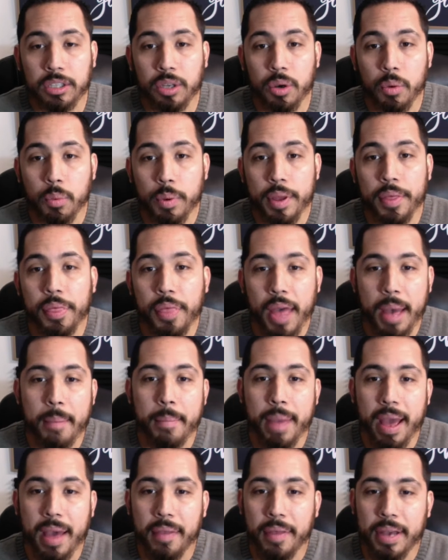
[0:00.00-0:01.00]
with that
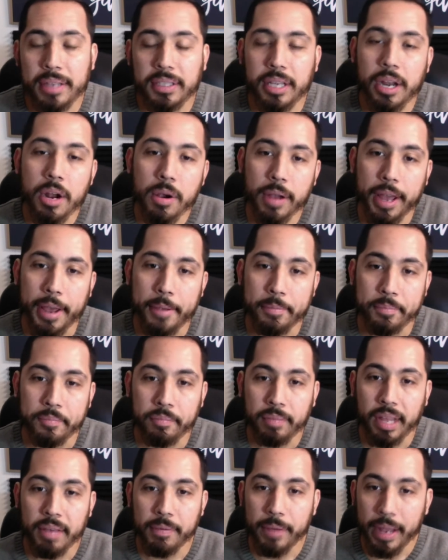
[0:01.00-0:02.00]
math, I said, okay,
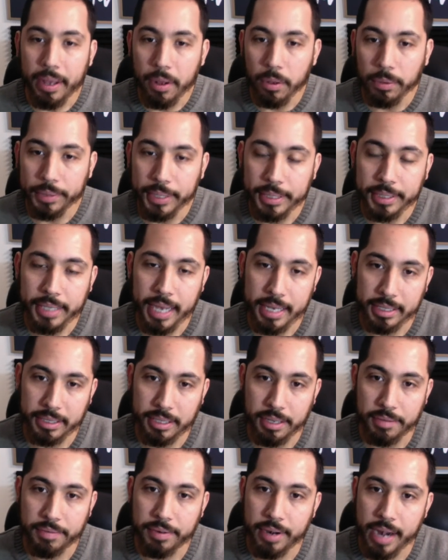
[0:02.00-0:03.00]
if I hold the
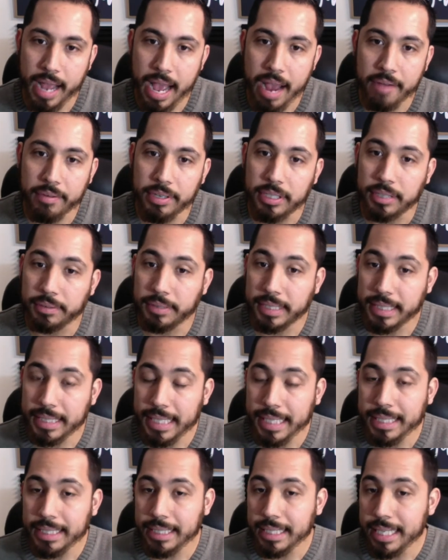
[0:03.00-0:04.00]
Tesla for an average of
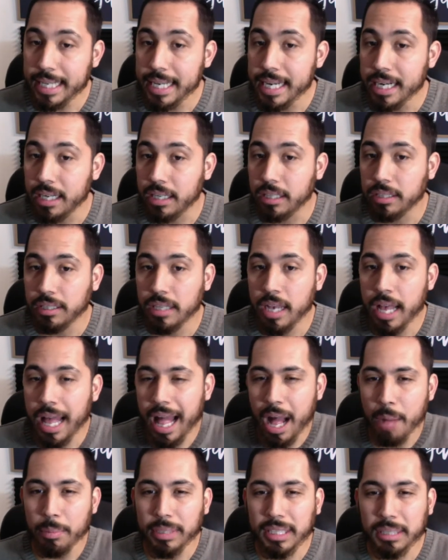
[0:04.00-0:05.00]
6 years,
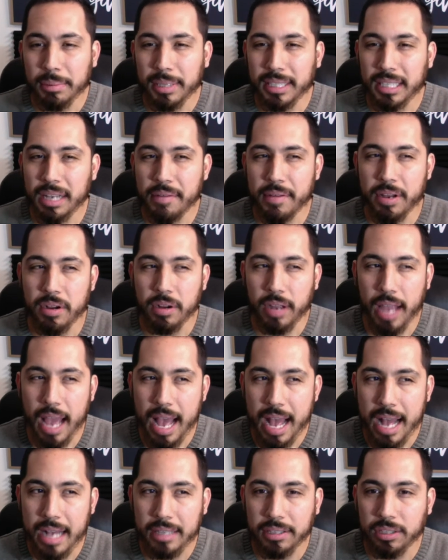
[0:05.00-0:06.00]
how much am I saving on
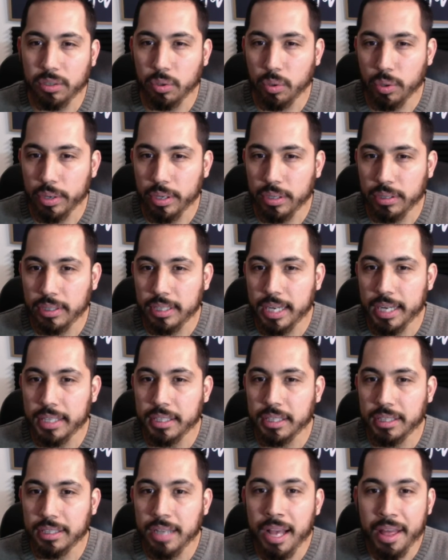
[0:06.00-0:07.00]
gas, oil
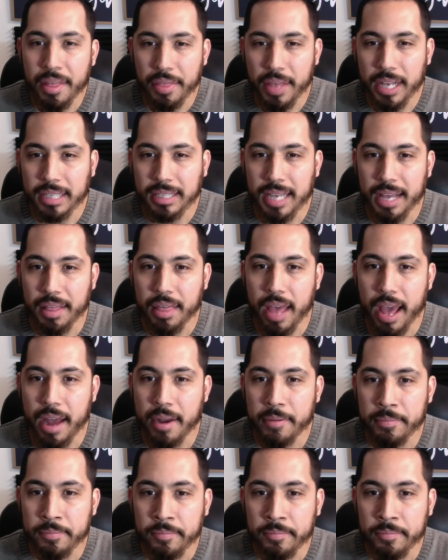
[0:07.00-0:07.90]
changes, things like that?